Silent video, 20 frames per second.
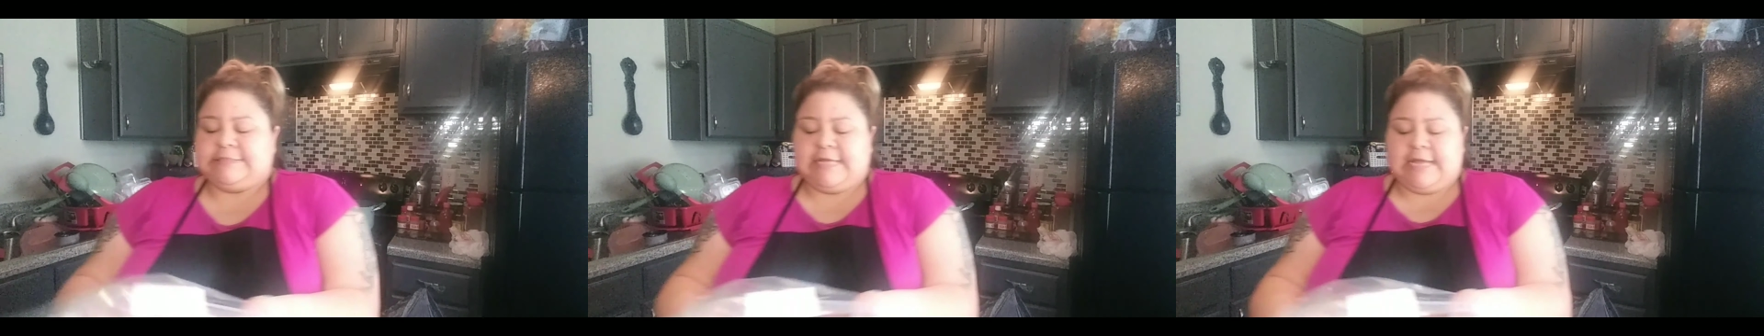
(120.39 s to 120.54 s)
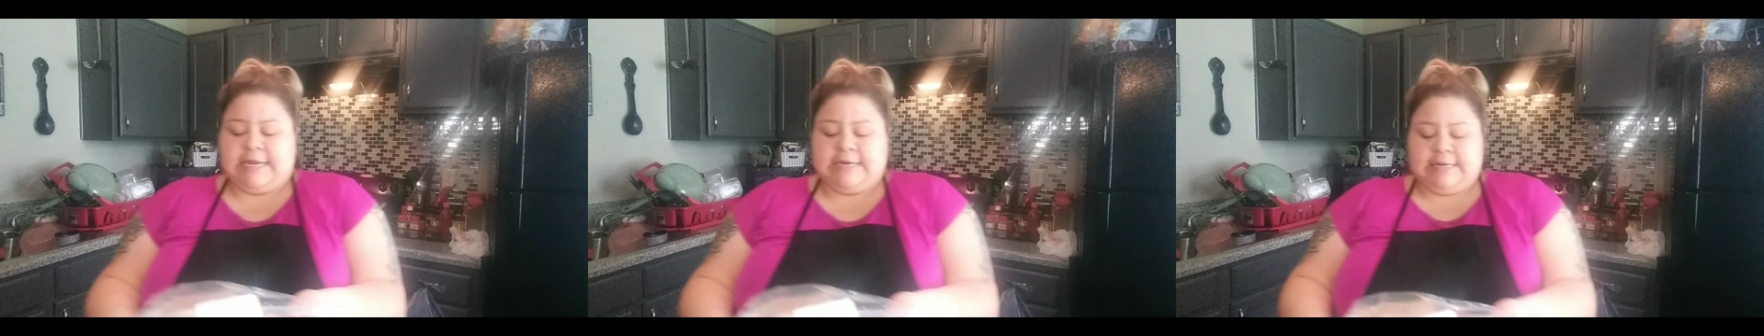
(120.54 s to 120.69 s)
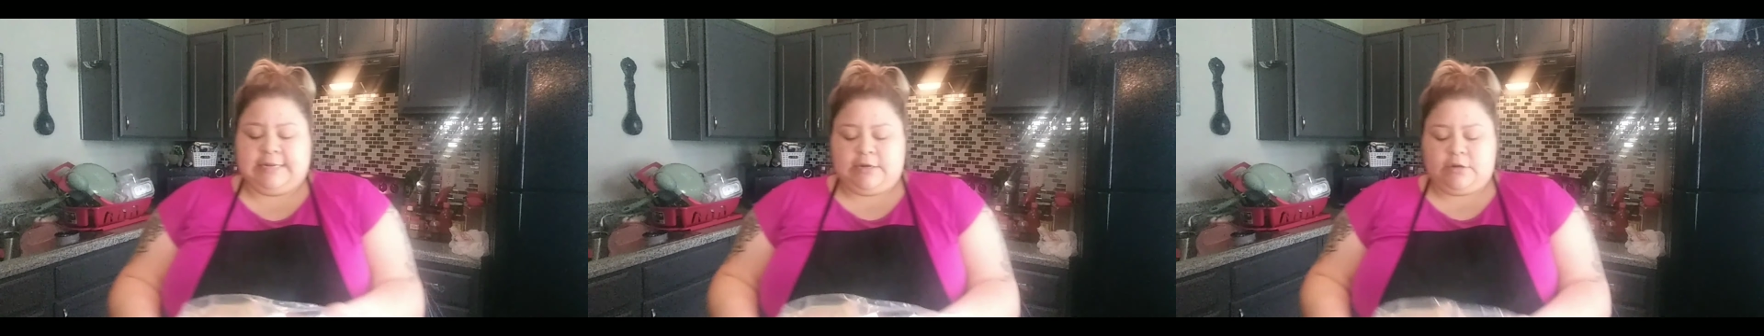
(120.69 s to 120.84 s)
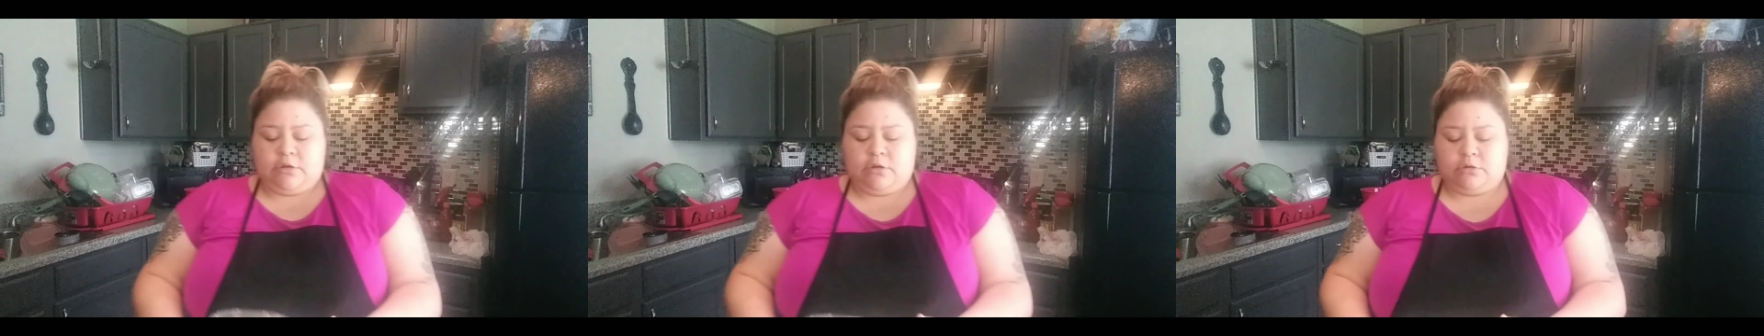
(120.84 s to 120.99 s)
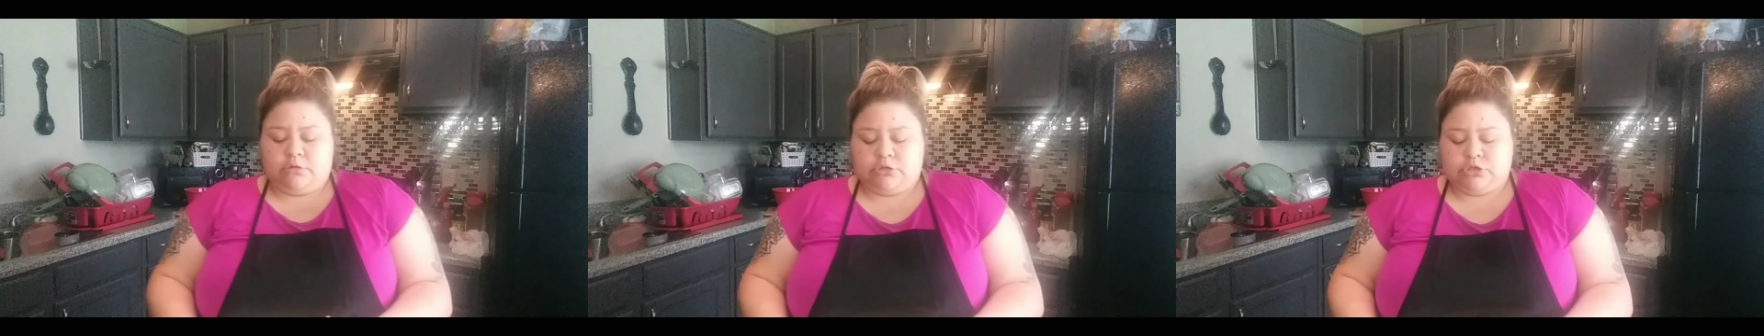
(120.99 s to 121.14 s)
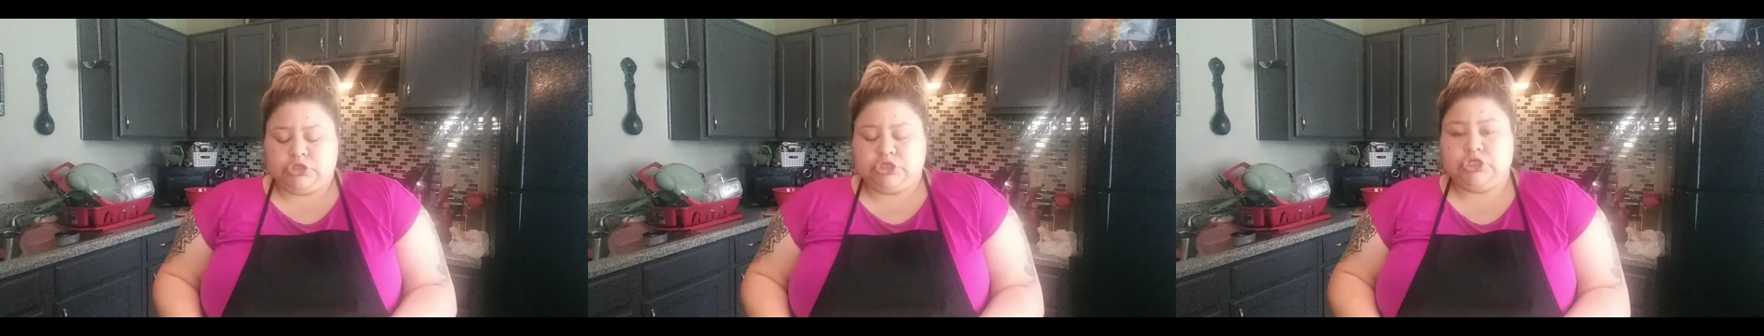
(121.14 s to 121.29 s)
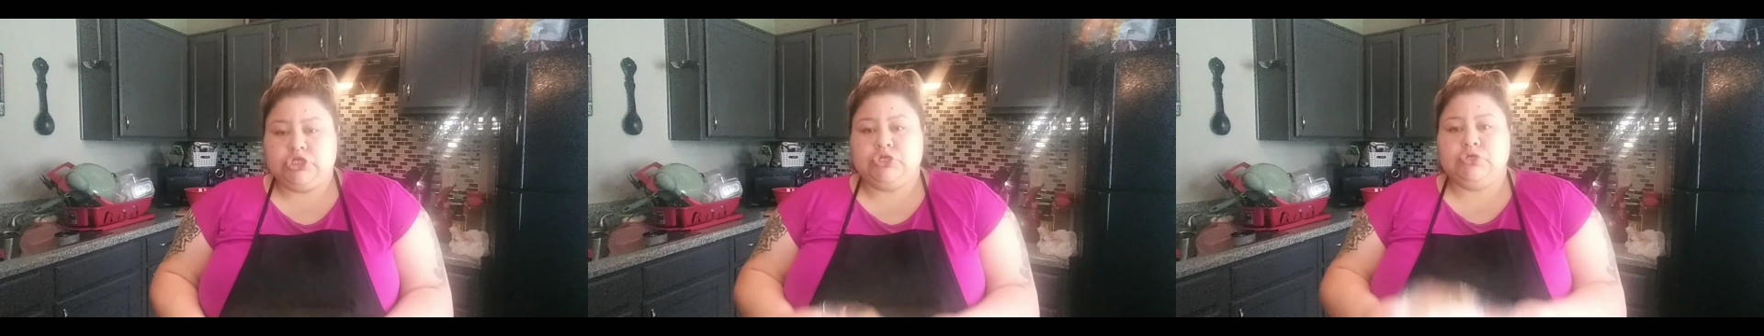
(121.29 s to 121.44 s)
I did go
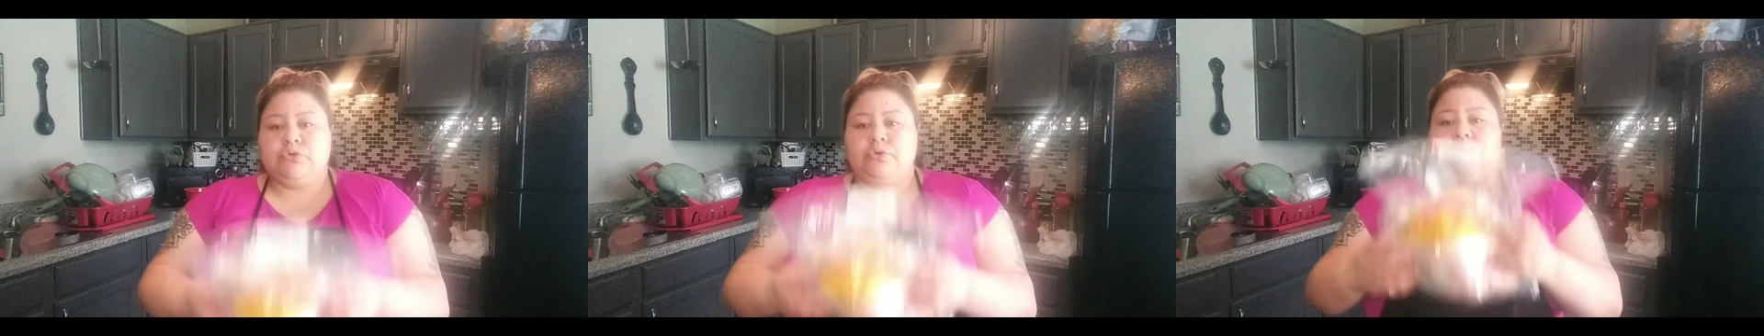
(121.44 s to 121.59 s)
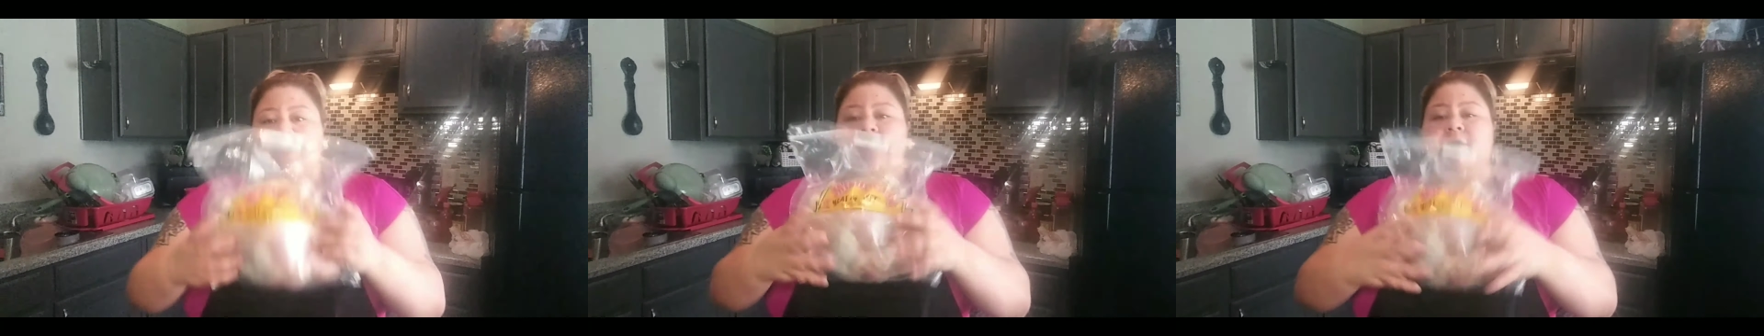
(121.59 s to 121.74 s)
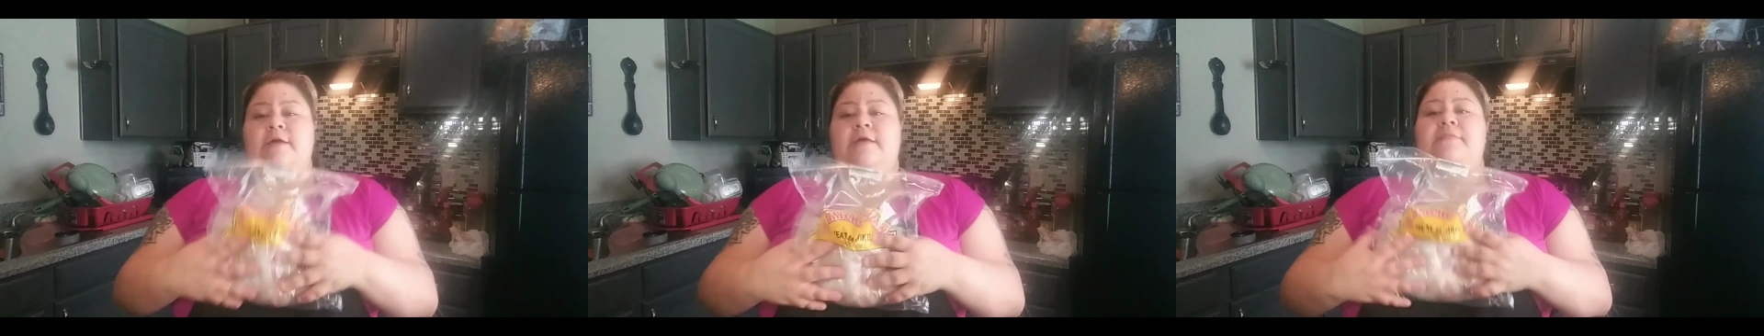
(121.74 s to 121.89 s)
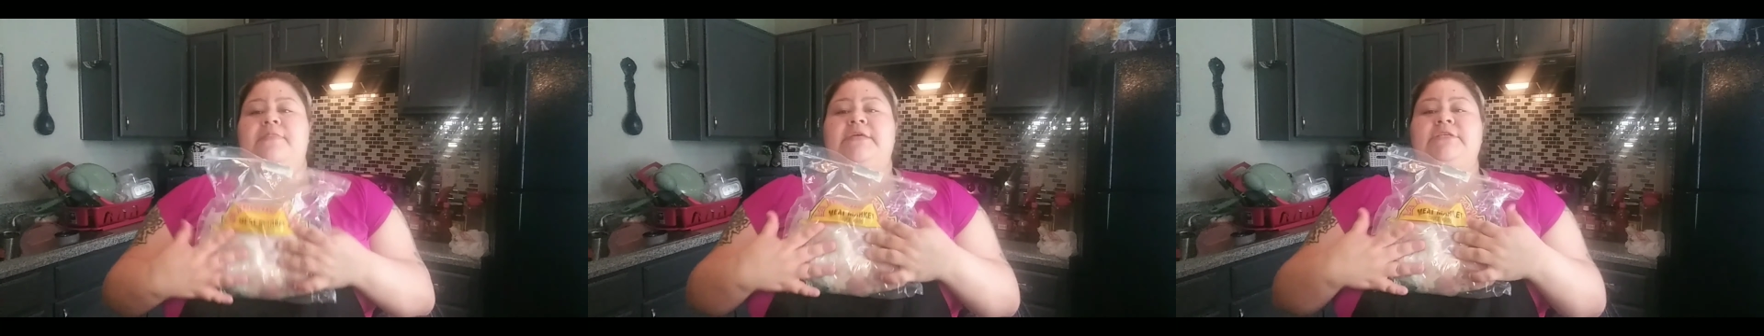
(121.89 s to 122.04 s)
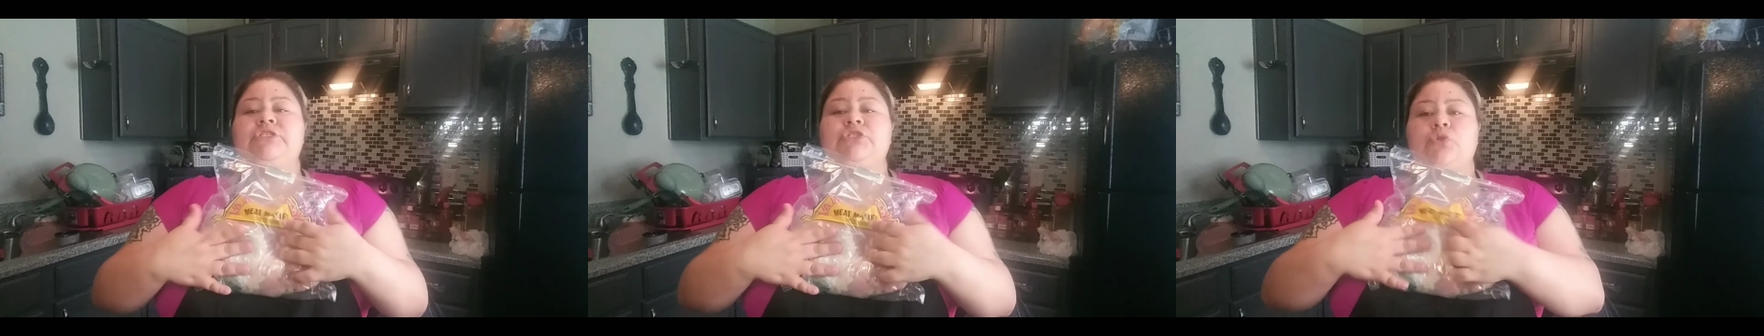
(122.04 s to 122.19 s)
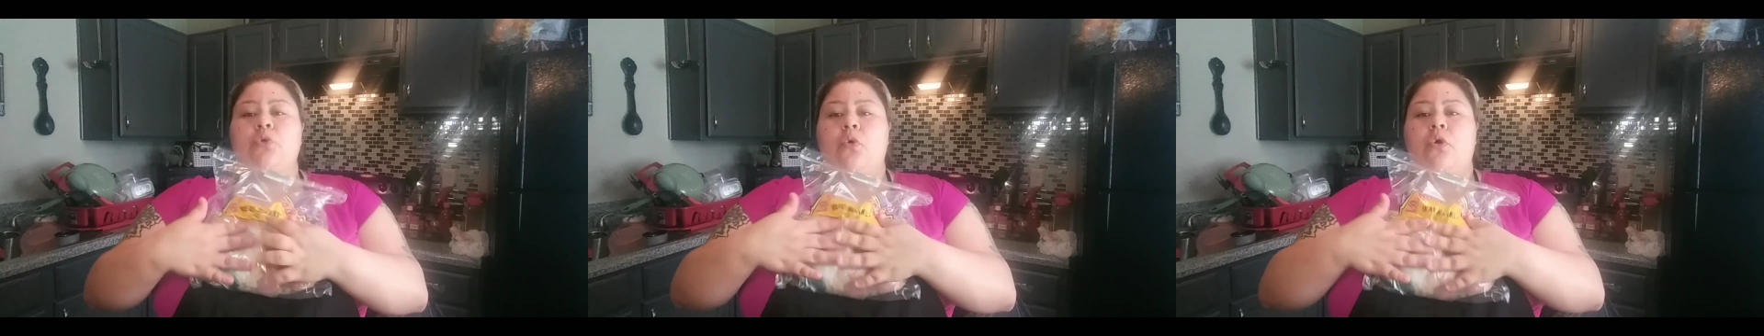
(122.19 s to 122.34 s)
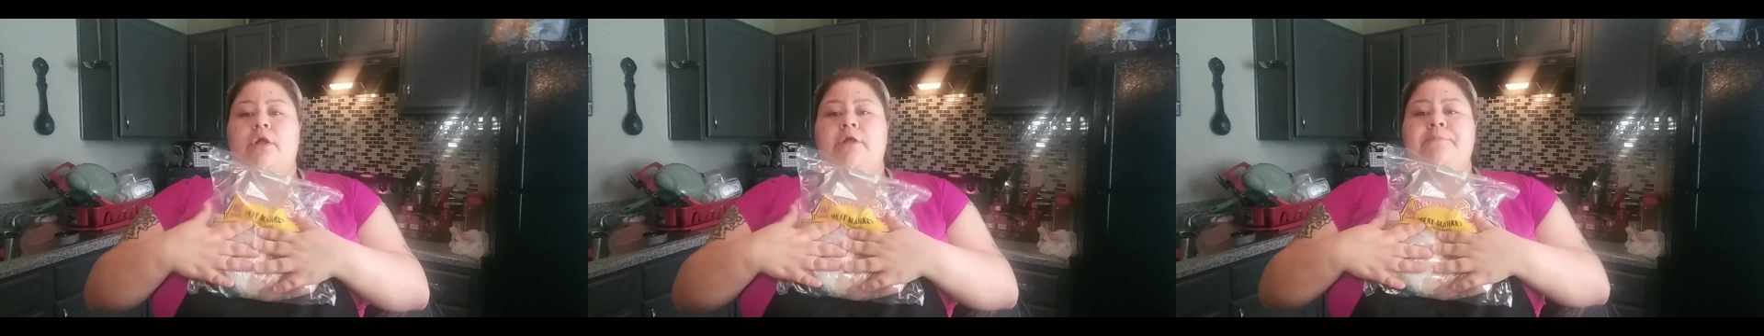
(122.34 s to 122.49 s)
to the
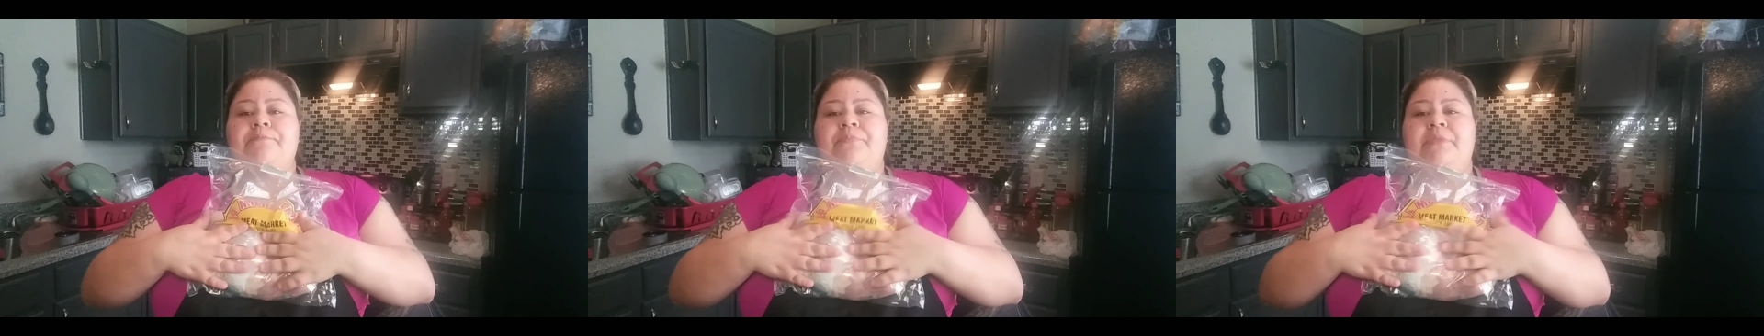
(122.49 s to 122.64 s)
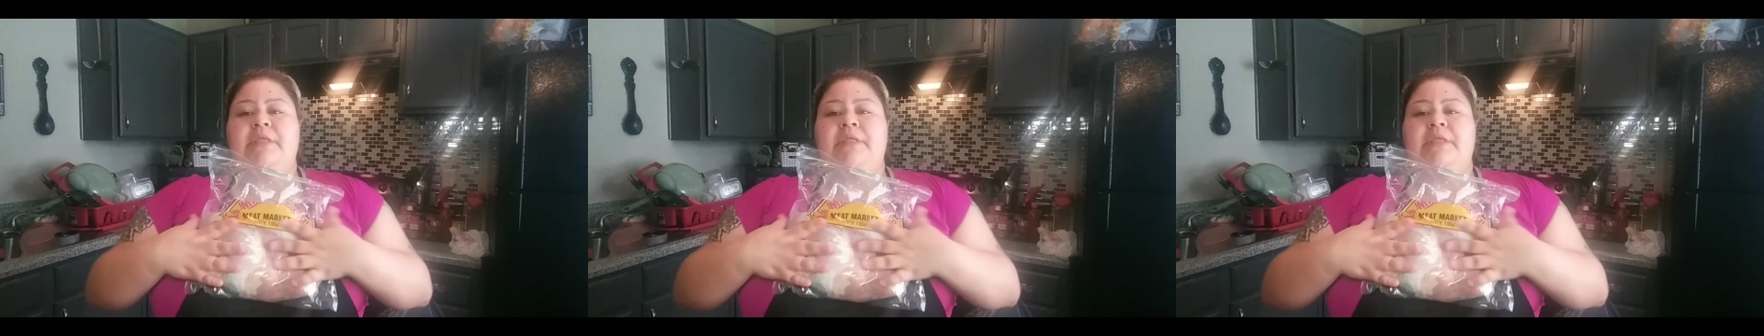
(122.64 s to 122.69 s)
store,